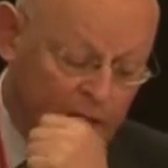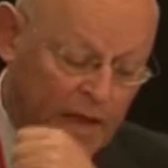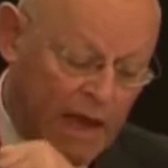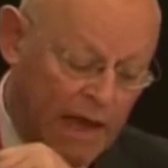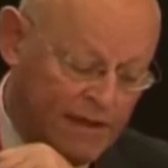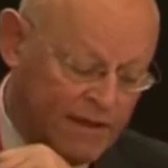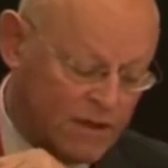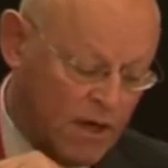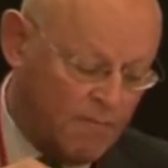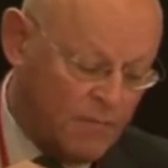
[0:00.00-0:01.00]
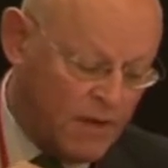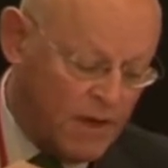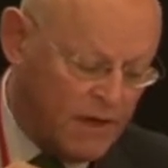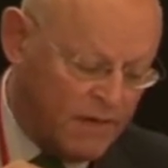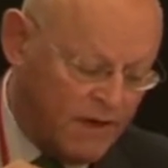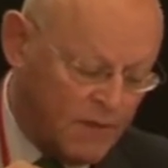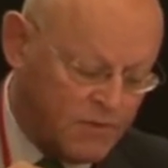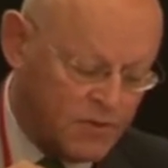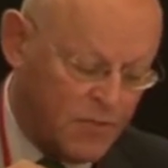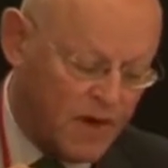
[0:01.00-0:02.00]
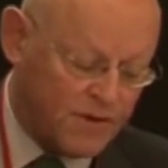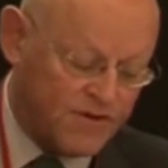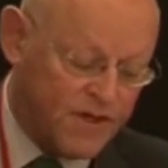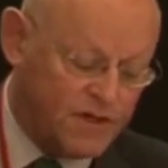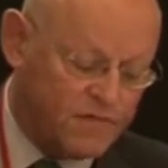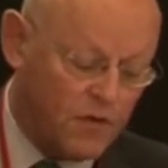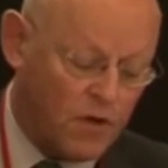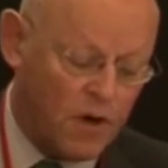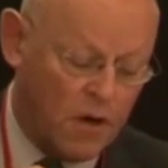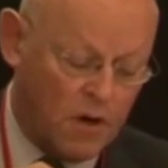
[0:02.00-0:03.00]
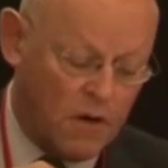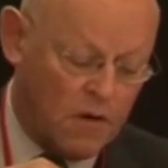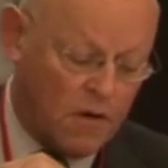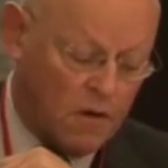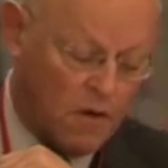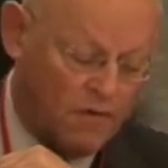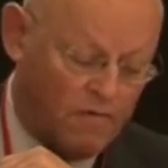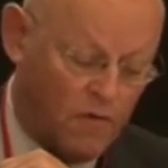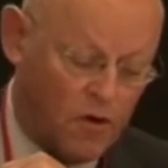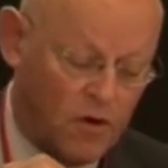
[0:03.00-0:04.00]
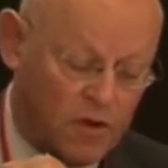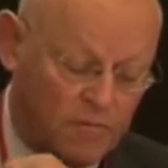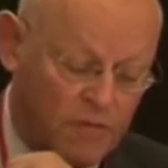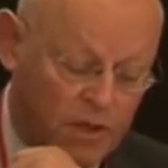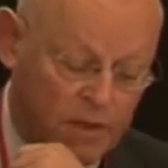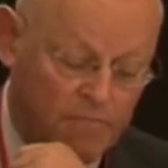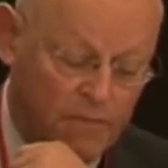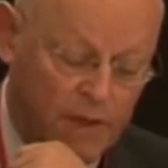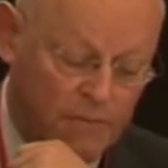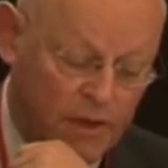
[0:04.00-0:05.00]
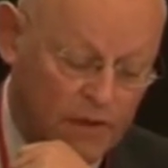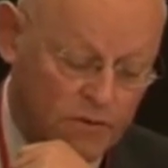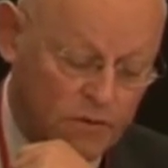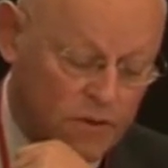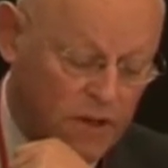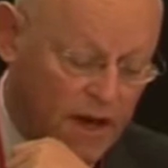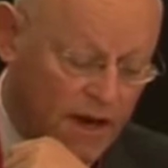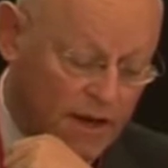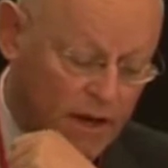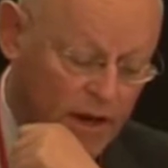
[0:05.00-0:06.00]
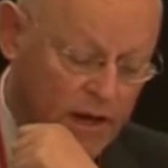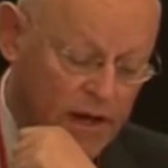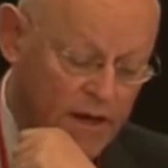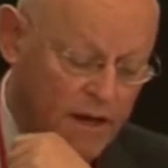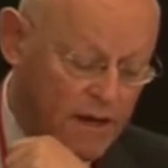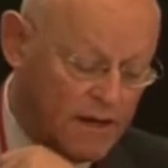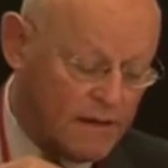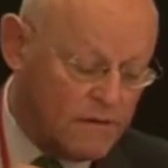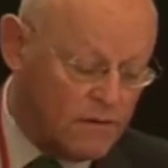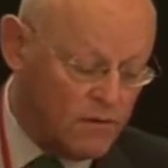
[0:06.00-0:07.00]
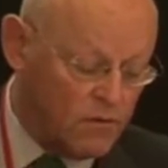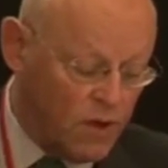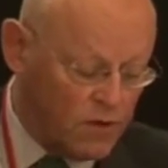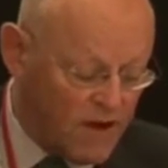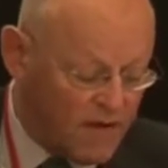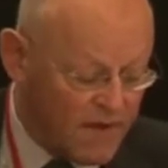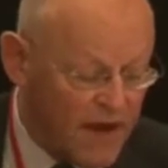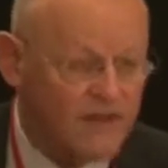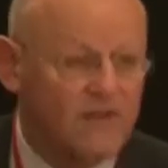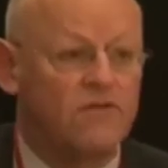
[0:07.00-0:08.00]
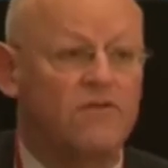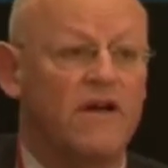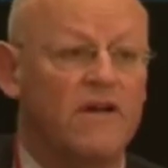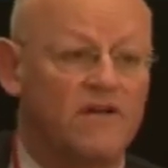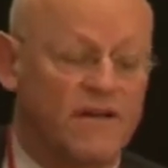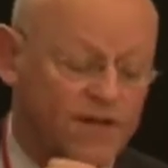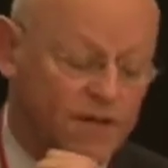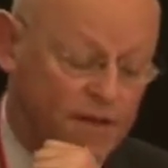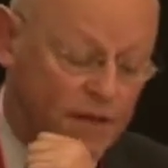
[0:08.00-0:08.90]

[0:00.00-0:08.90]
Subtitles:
And this company developed smart grids for the 400 million people in rural India that do not have access to electricity.